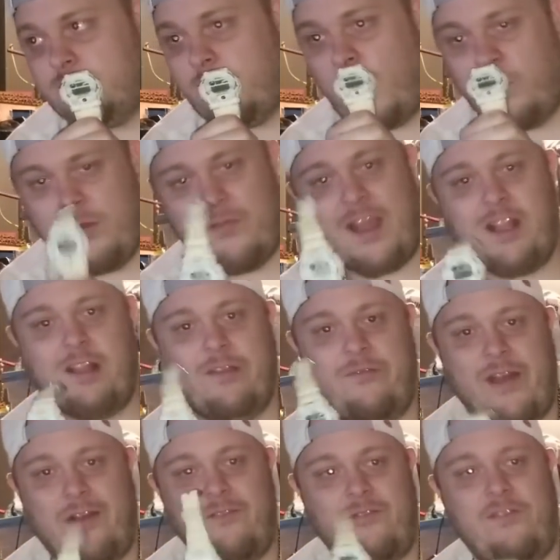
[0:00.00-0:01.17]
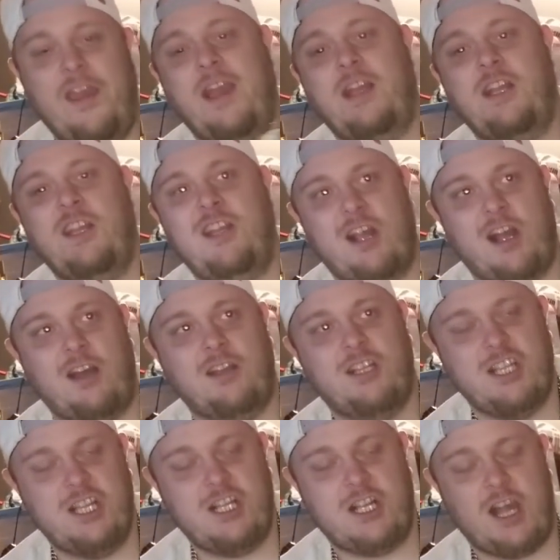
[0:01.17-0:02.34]
we've actually found fake G Shock
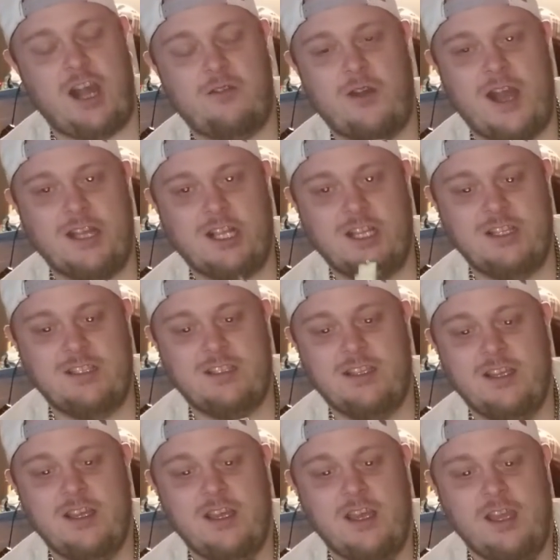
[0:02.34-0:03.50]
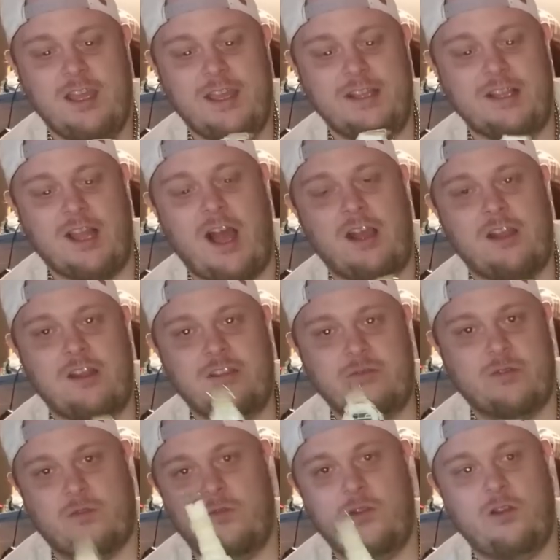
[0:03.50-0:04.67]
G Shock watches in lockers with
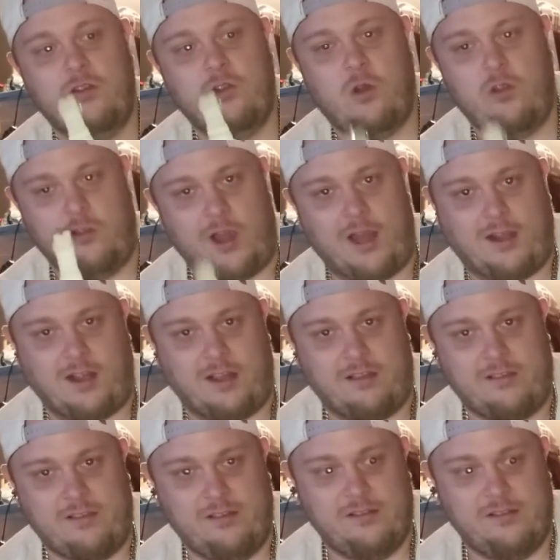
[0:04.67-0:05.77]
real gold watches.